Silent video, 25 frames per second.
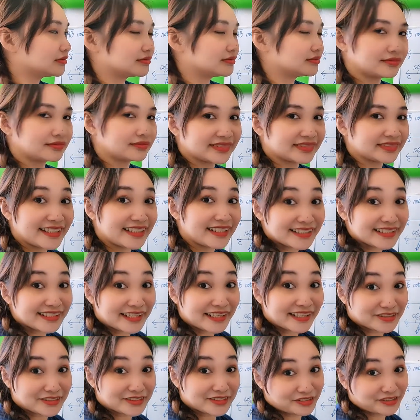the easiest
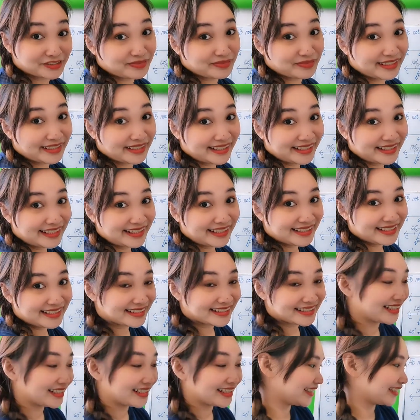for me is
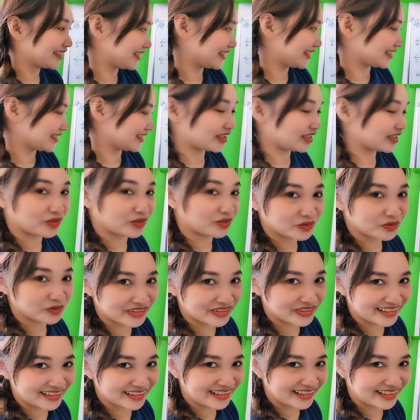the same what we did
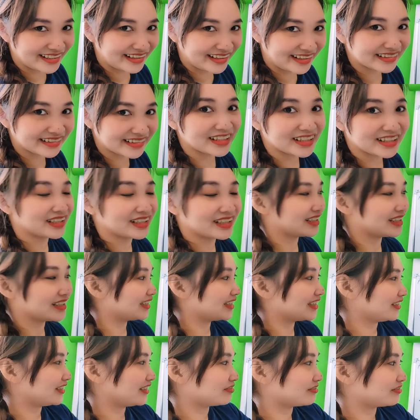here.
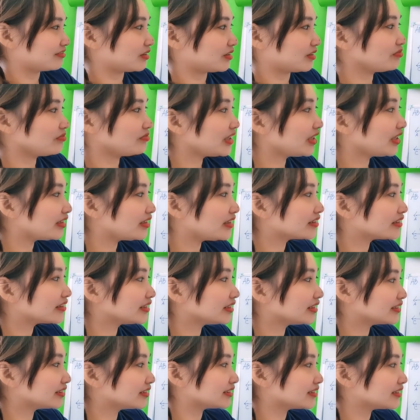From here,
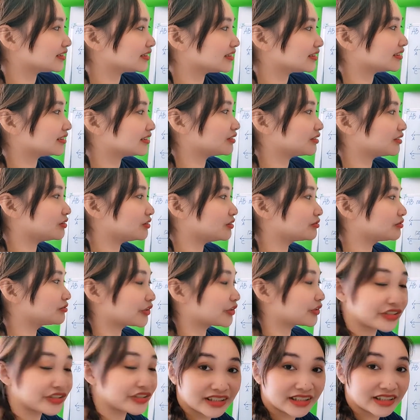
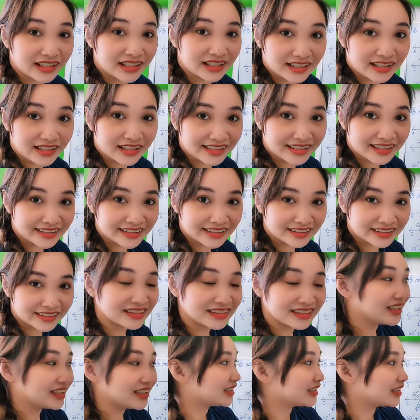vertical angle.
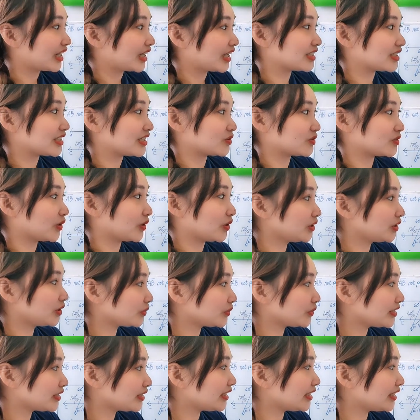Okay, so
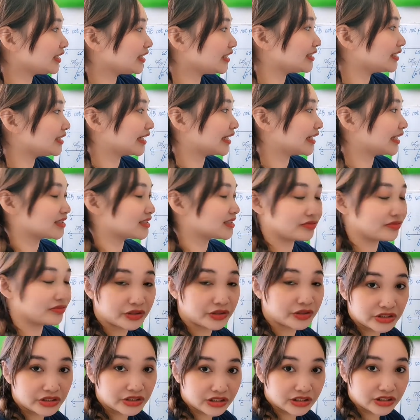120, that is
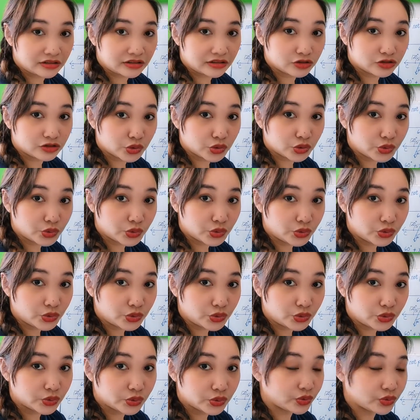vertical to
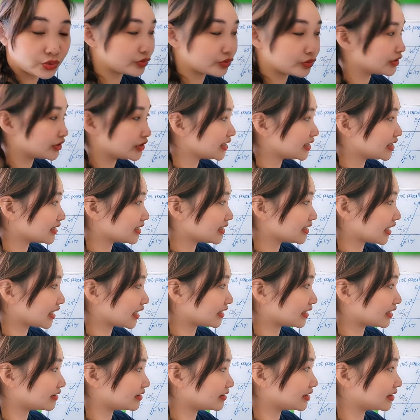this
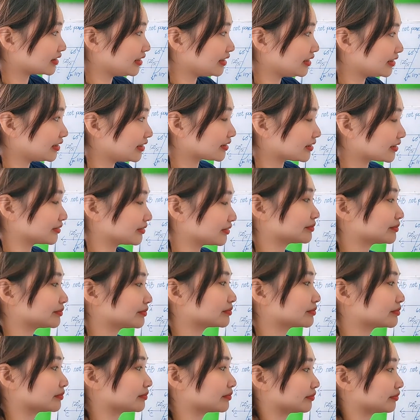angle here.
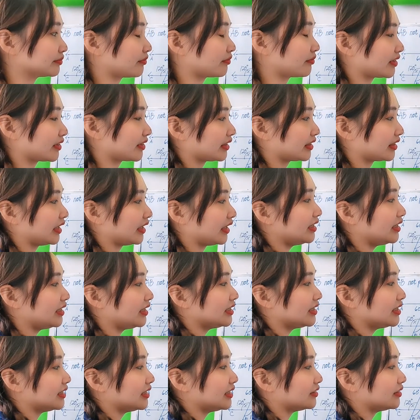Okay,
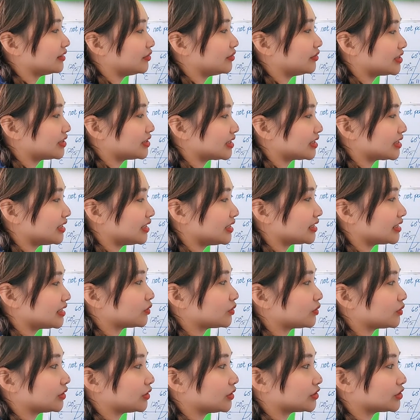which is equal
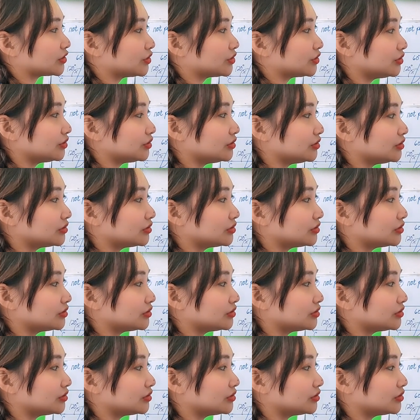to